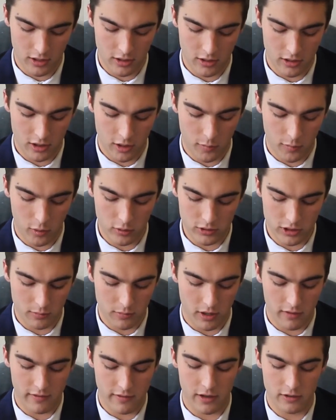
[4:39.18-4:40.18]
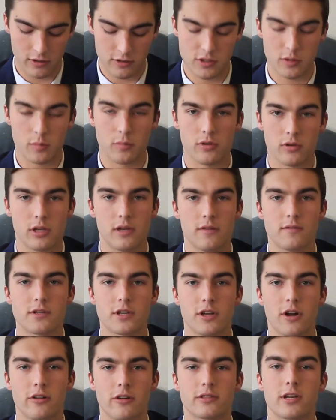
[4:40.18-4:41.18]
Upholding my values and beliefs
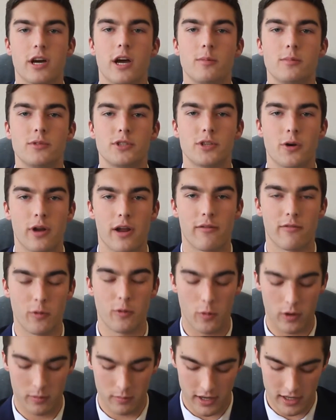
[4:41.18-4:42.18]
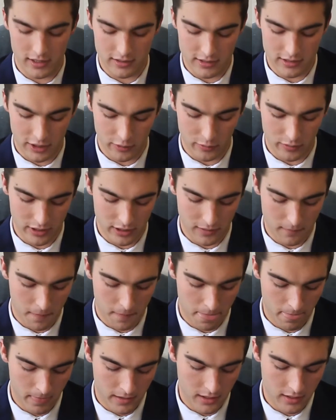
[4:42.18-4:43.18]
at all times showed everyone my integrity.
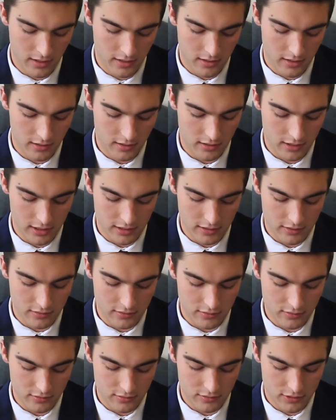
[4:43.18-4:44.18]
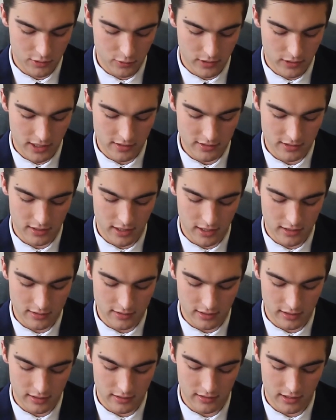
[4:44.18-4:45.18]
In
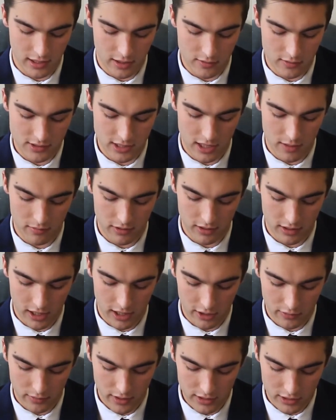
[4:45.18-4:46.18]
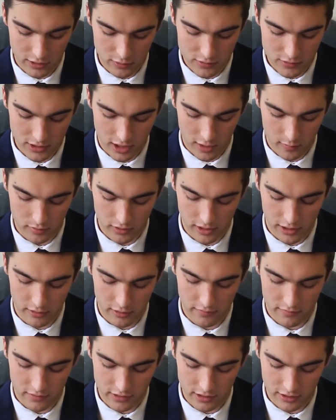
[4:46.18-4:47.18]
2019, I was named the Gatorade Utah Player
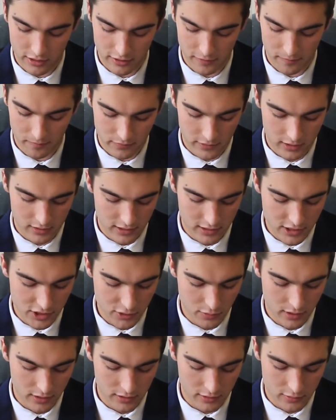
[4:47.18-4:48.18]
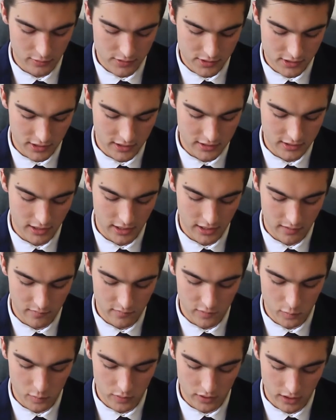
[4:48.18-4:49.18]
of the Year, Deseret News 6A
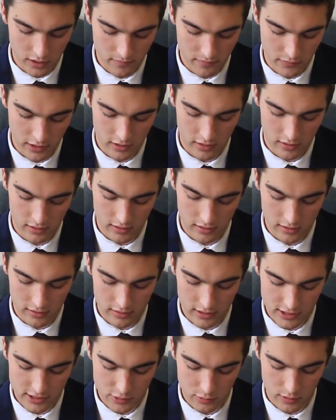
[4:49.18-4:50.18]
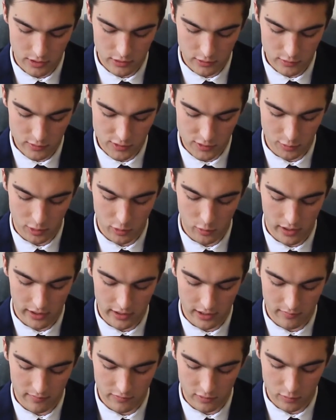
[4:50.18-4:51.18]
MVP, and Deseret News Rewind
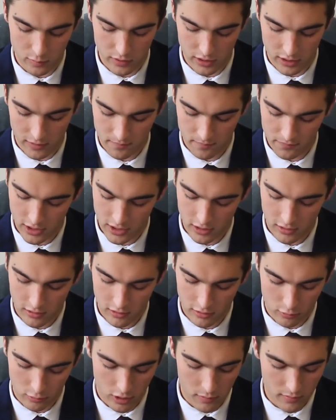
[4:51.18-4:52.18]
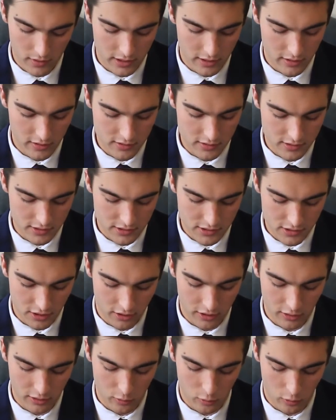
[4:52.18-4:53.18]
MVP. Throughout my years as
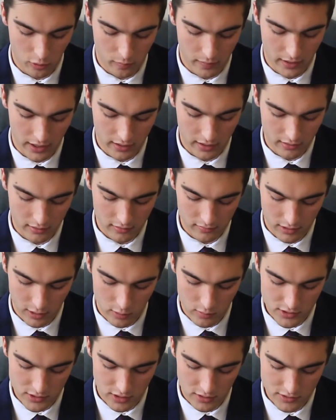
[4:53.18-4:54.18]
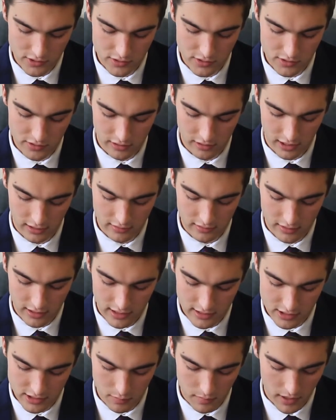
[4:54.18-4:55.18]
starting quarterback, I was also selected
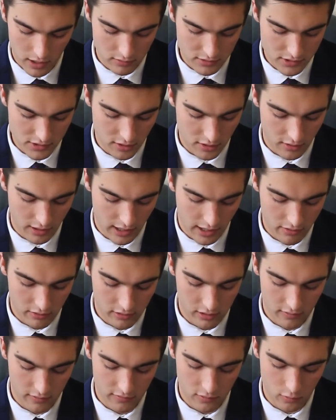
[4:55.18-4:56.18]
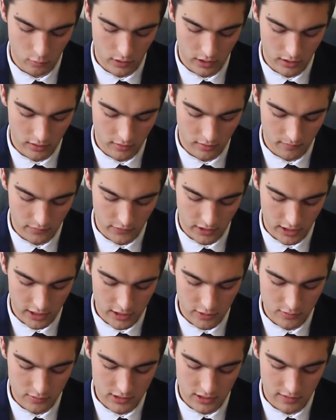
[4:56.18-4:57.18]
as the Mountain Star Athlete of the Week,
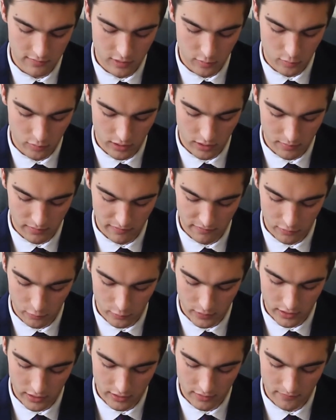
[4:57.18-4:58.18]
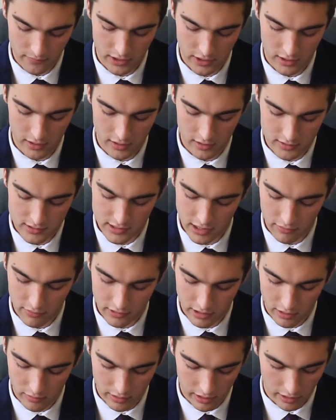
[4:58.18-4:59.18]
KU TV Prep of the Week,
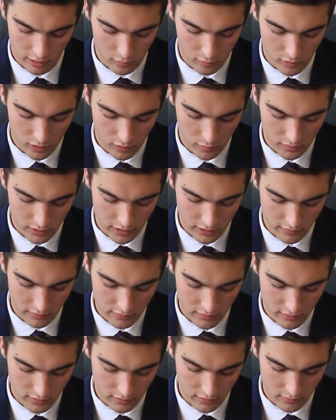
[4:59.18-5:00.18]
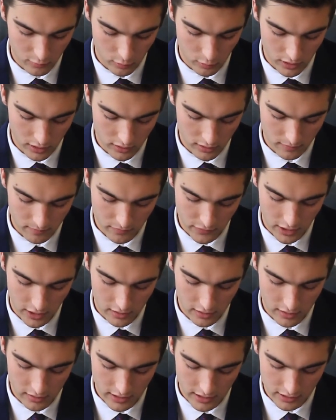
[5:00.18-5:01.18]
Southtown Automall Player of the Week,
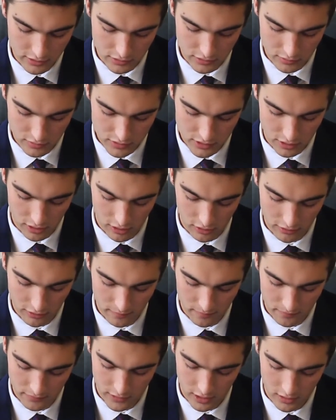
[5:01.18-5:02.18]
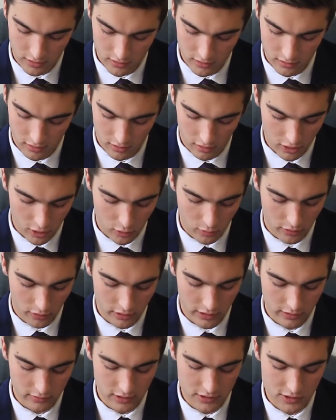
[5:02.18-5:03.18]
and National Scholar. Although
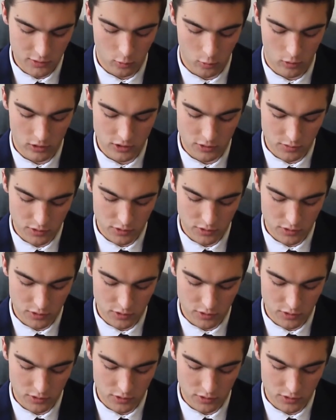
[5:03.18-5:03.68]
earning these awards was